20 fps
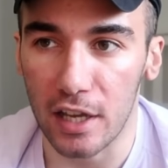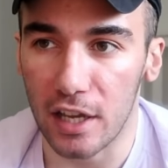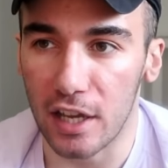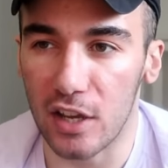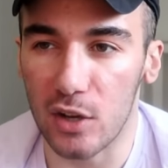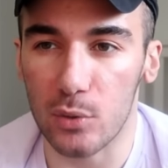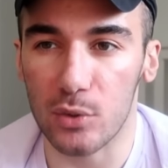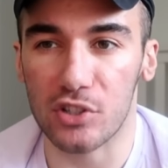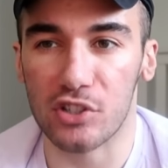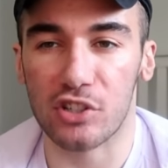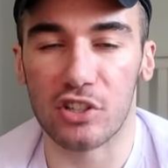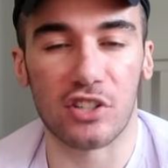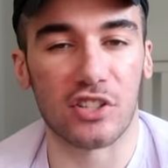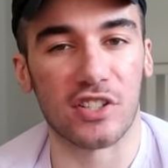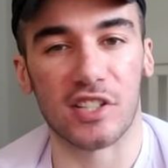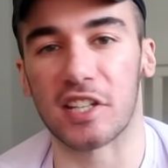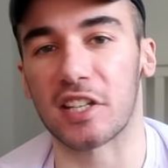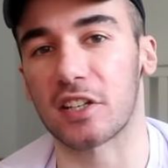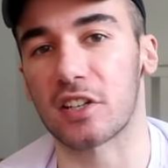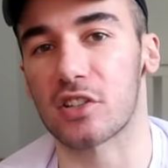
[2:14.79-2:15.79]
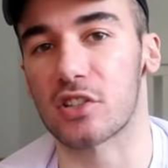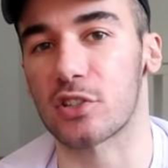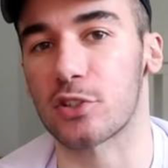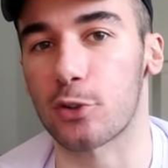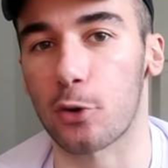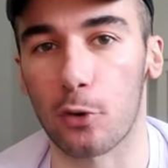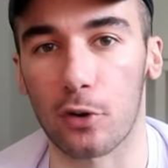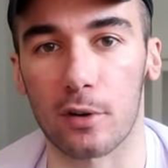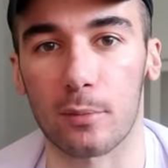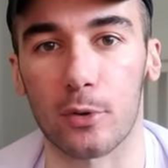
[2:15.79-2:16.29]
It was just seen as
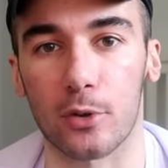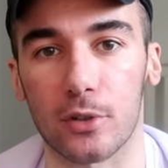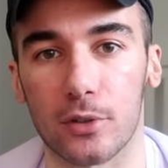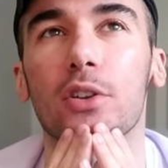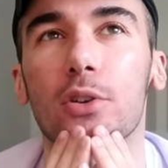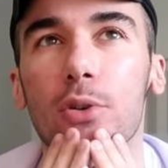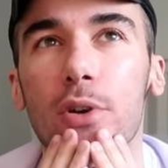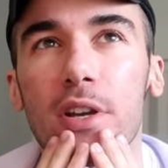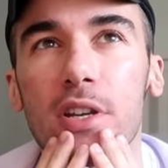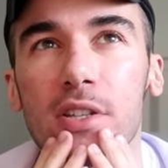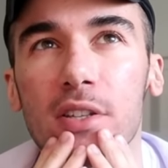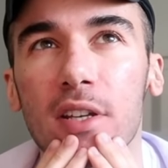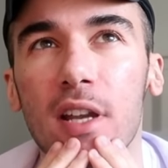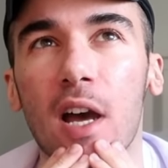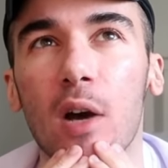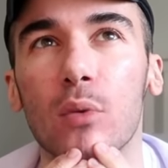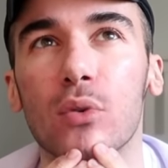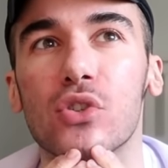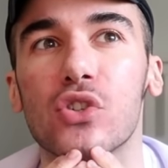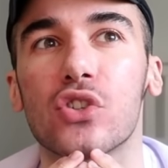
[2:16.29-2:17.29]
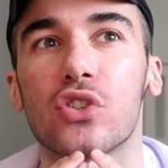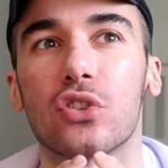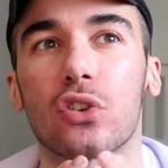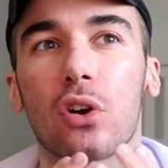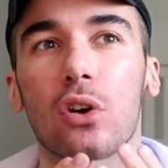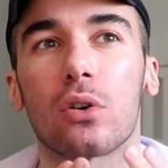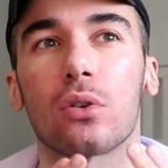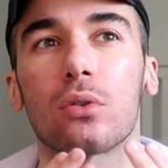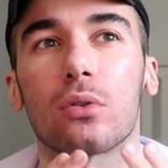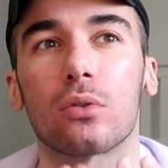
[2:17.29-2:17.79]
normal. The reason I was
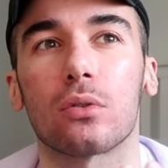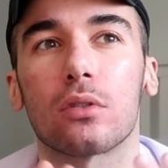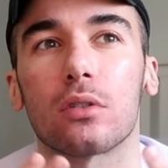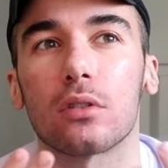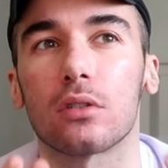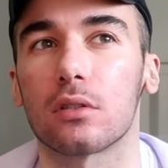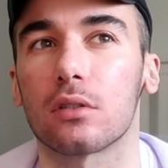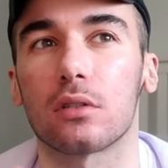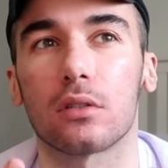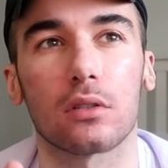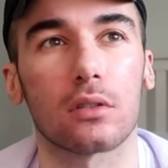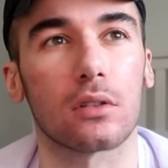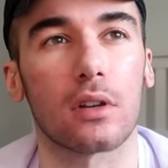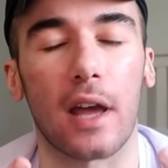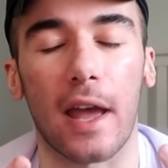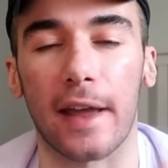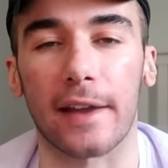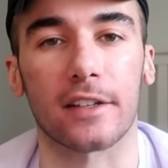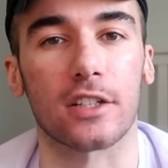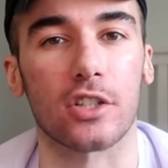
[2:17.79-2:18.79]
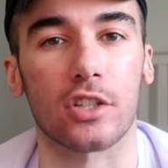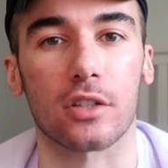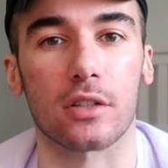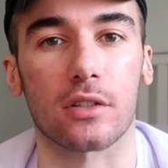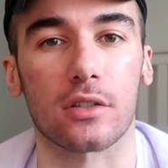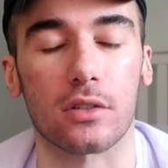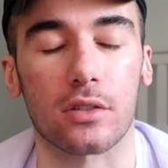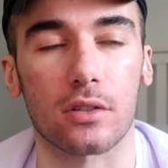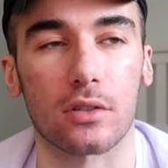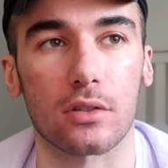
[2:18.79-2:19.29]
so
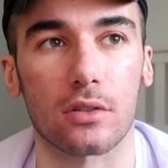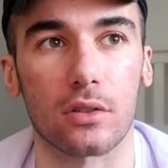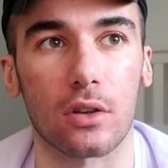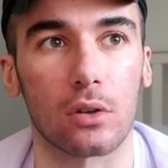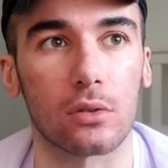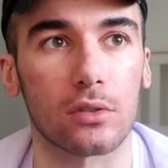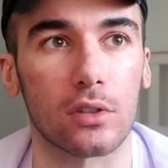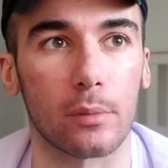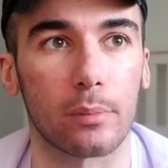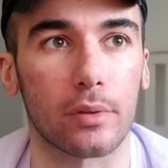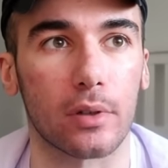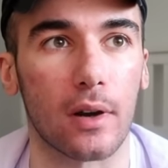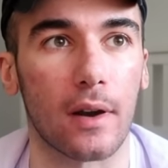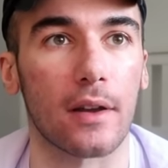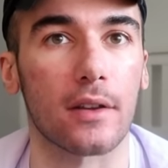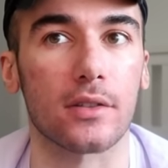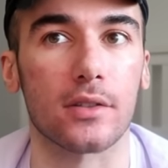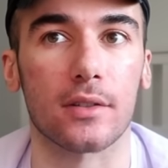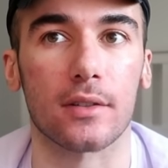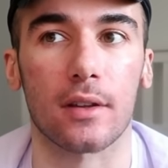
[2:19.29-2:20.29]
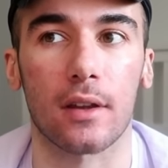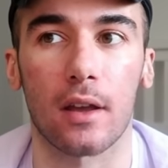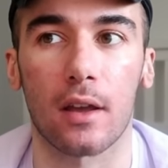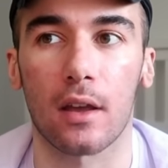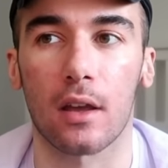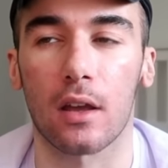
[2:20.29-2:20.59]
anxious, so depressed,